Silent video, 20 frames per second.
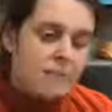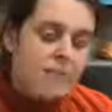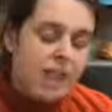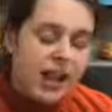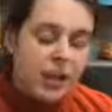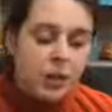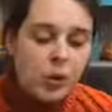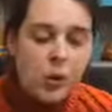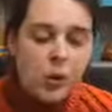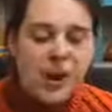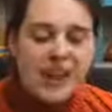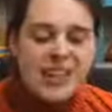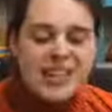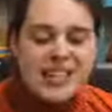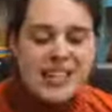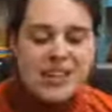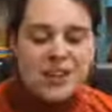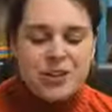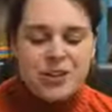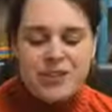Velcro wears,
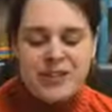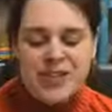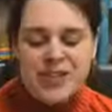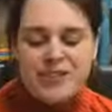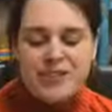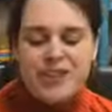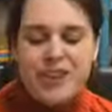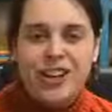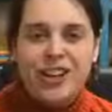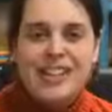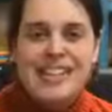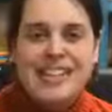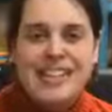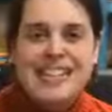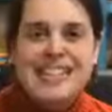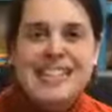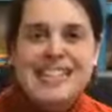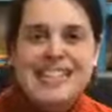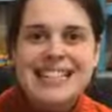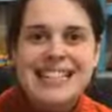it also gets full of
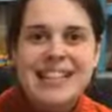lint.